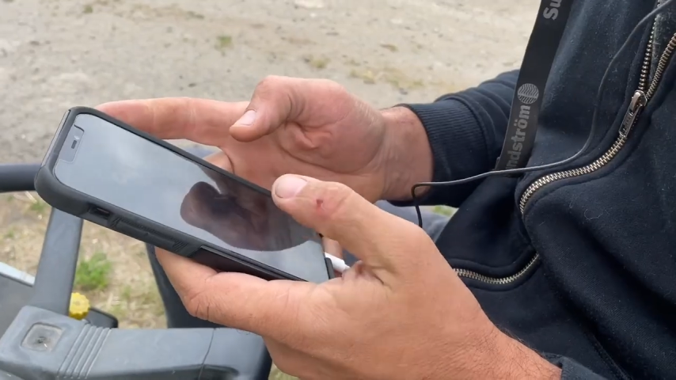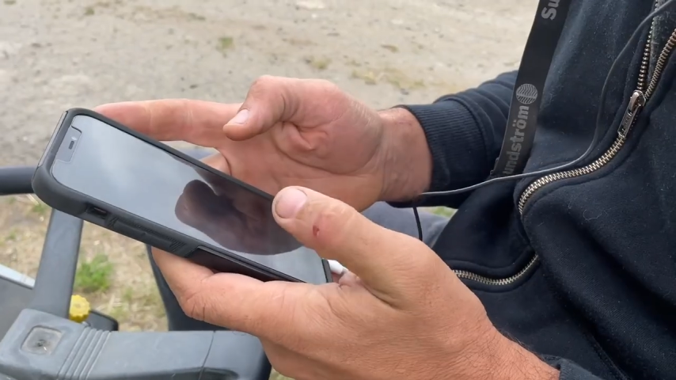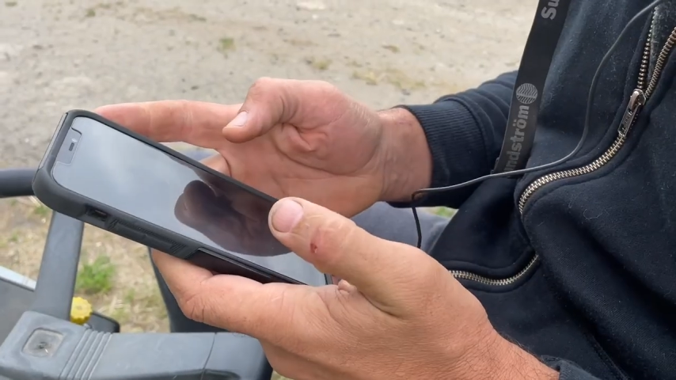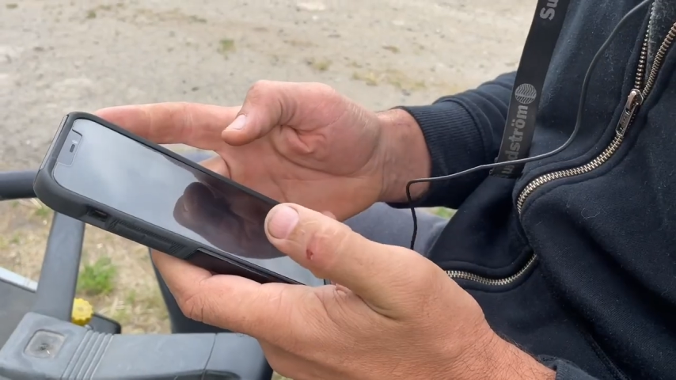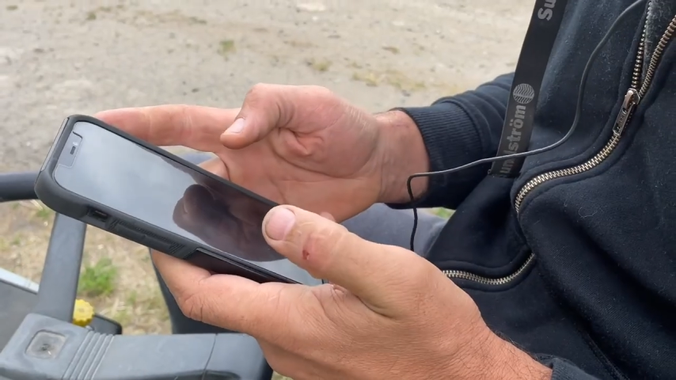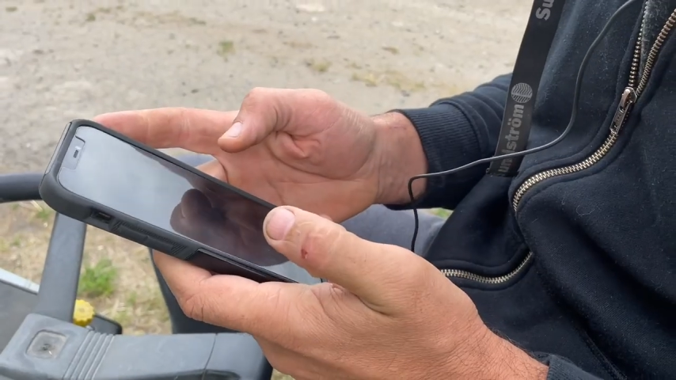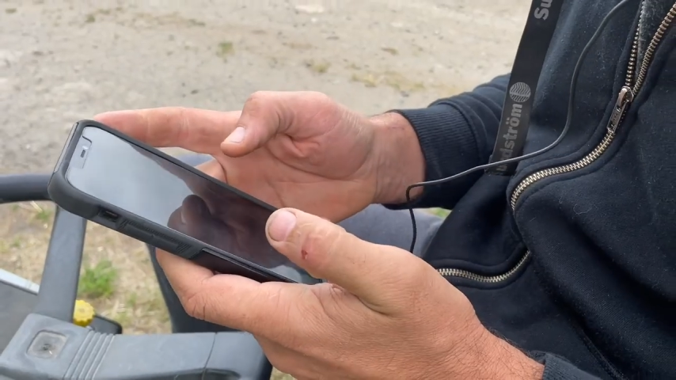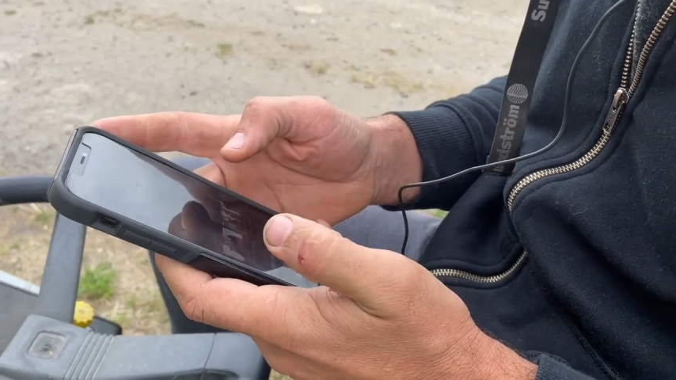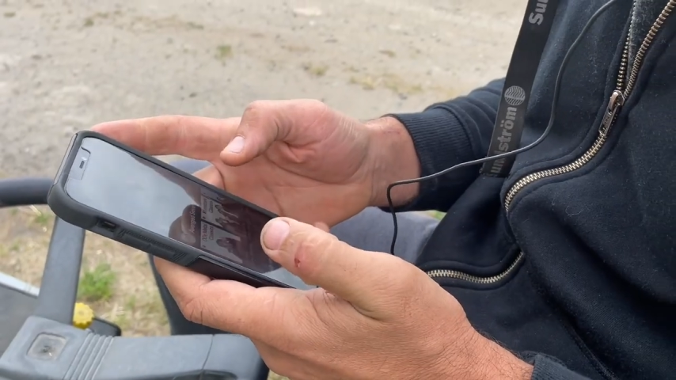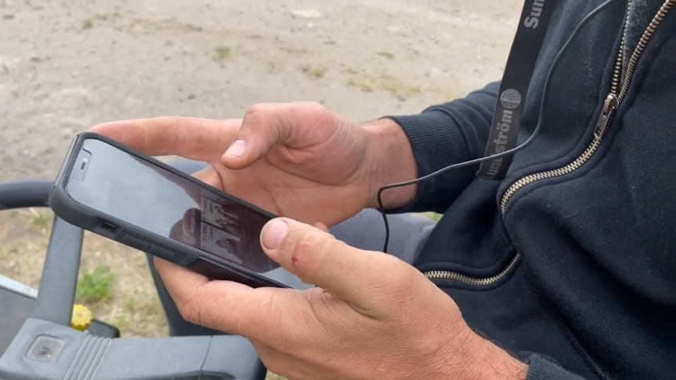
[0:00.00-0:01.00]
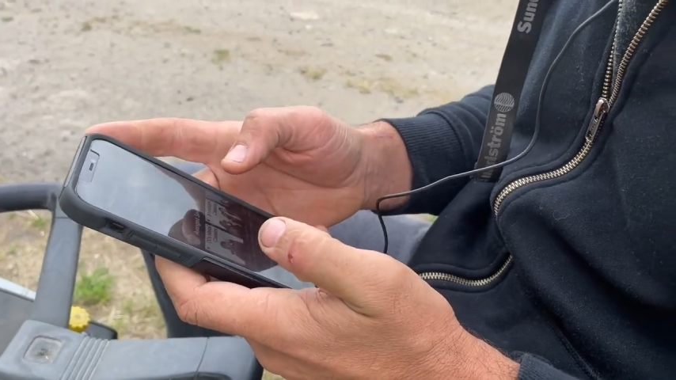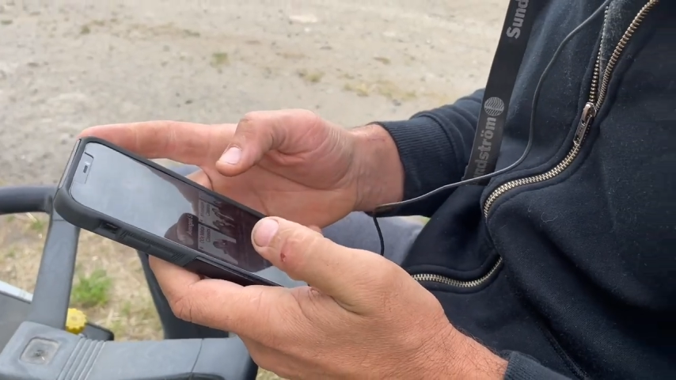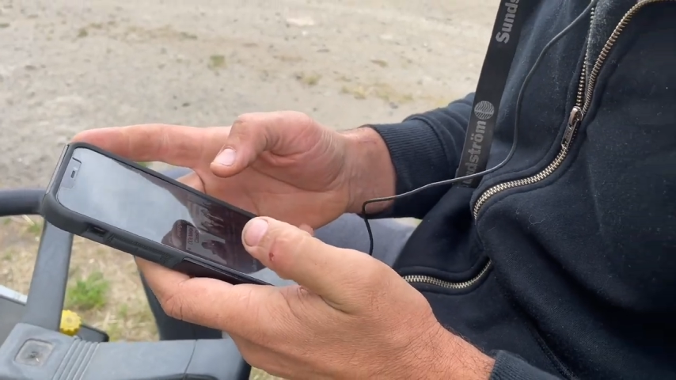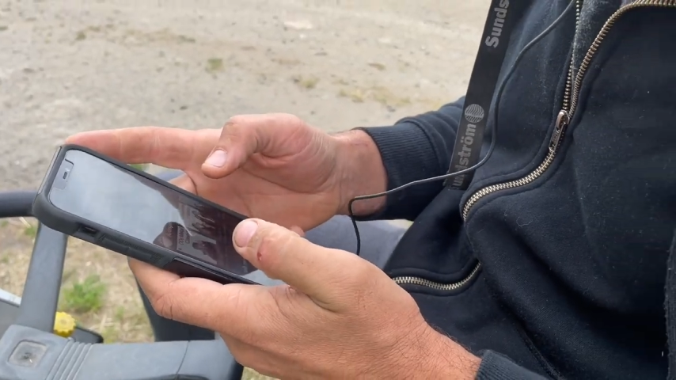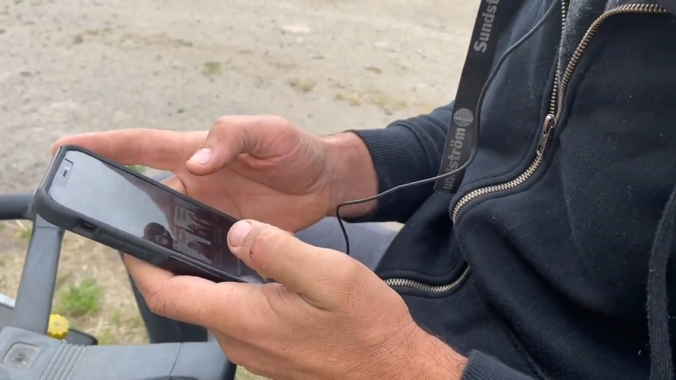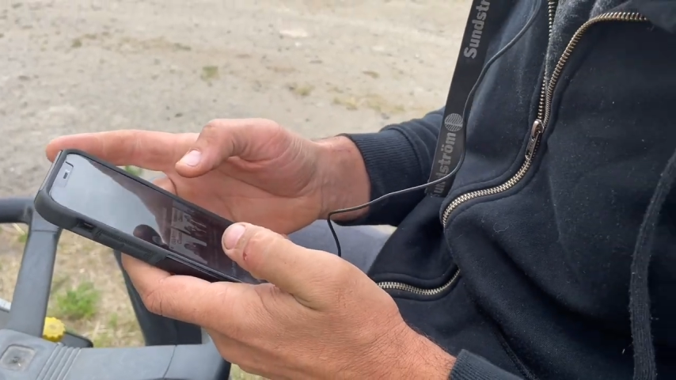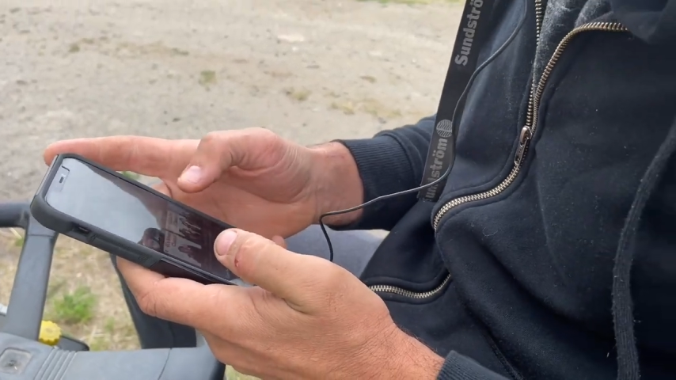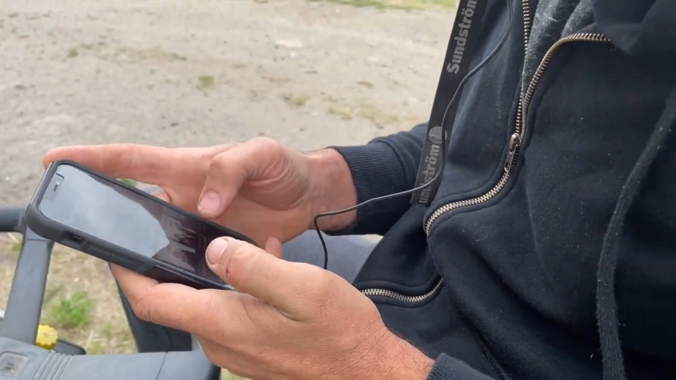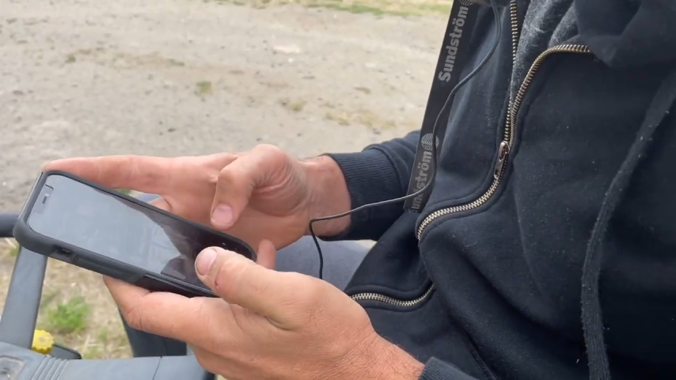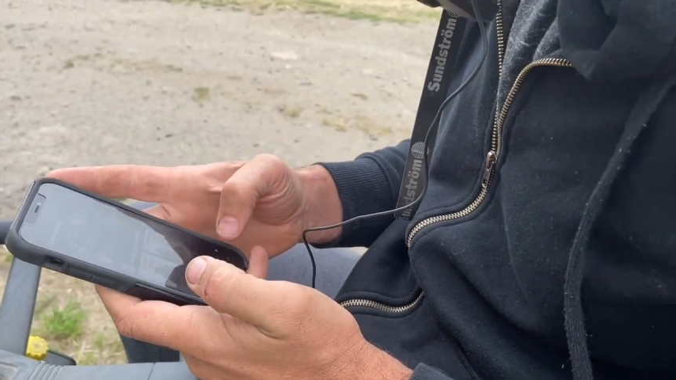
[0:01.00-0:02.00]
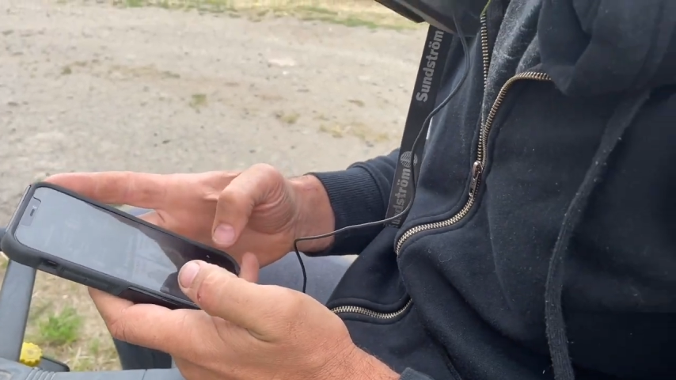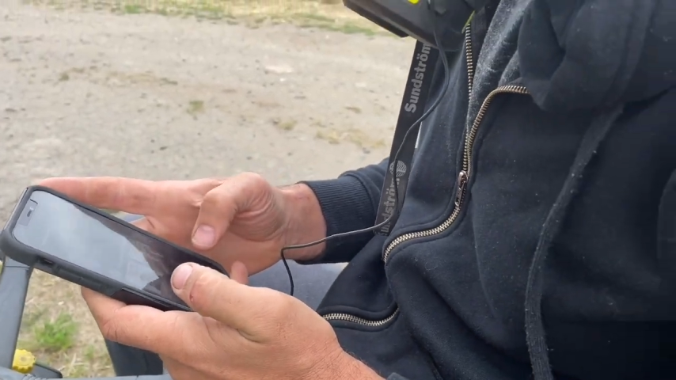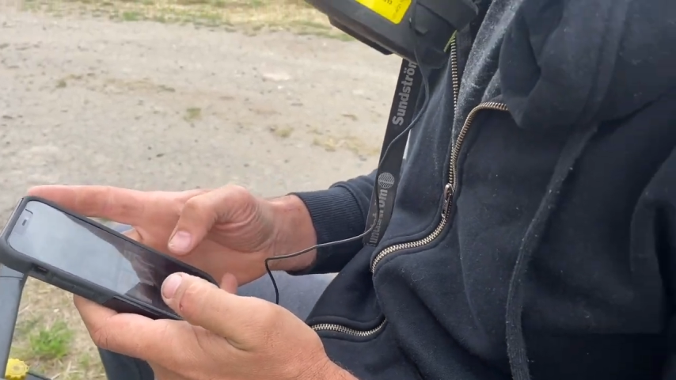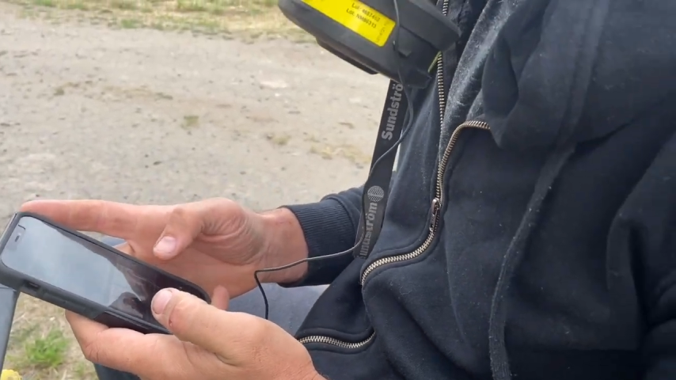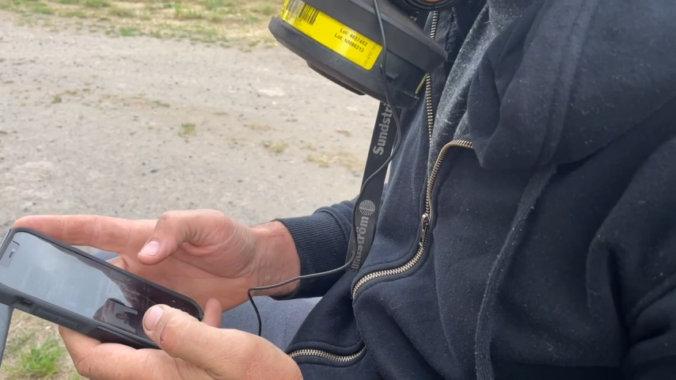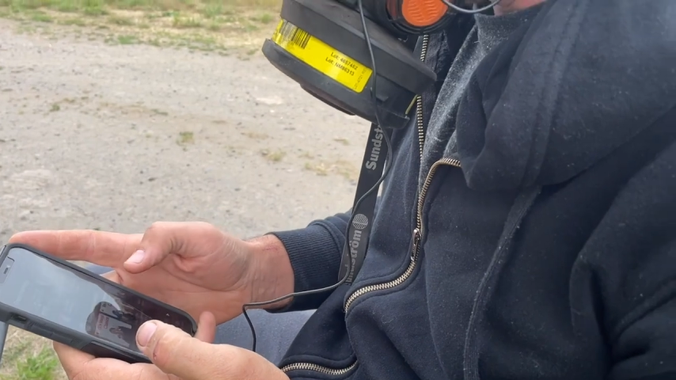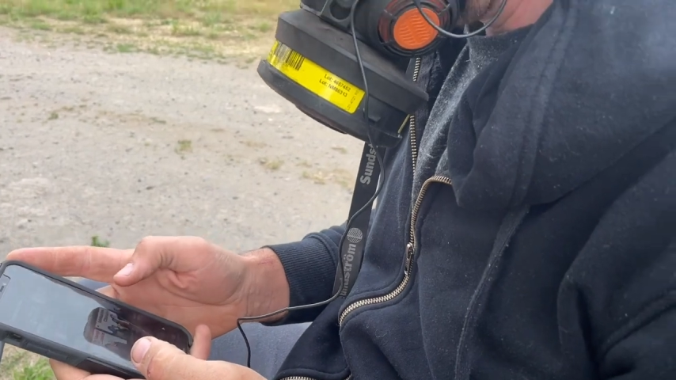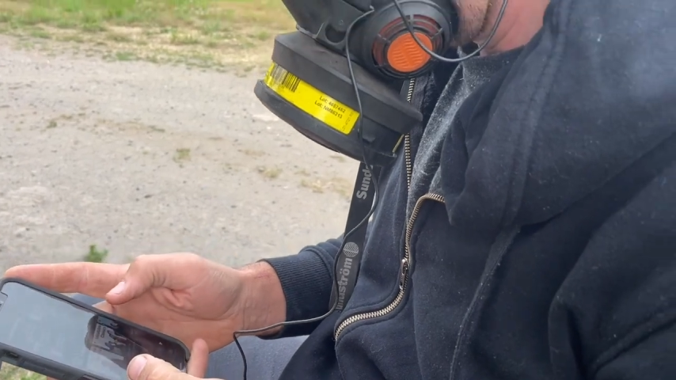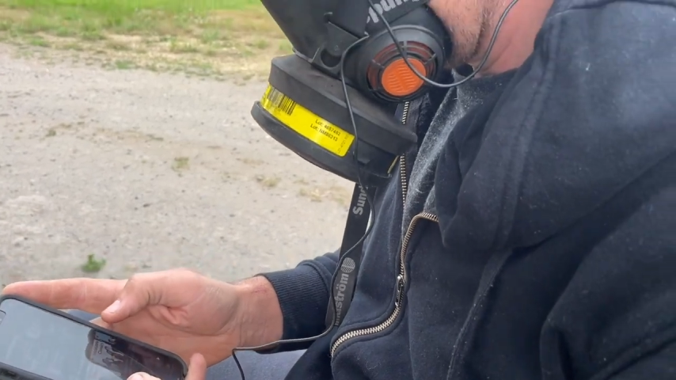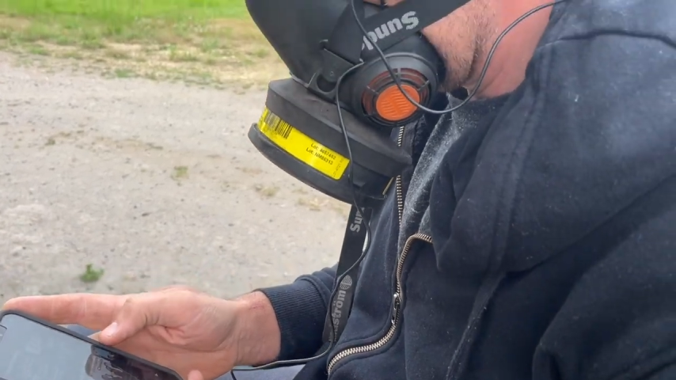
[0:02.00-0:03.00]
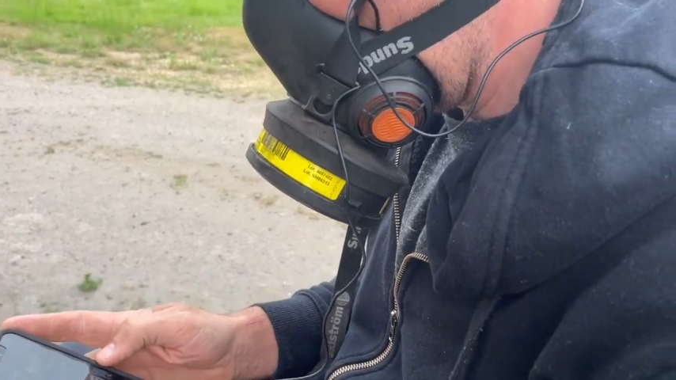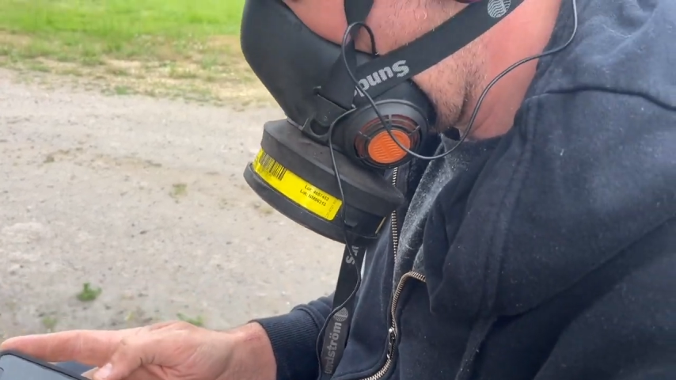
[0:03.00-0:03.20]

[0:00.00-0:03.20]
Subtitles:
Nobody's mouth can be seen.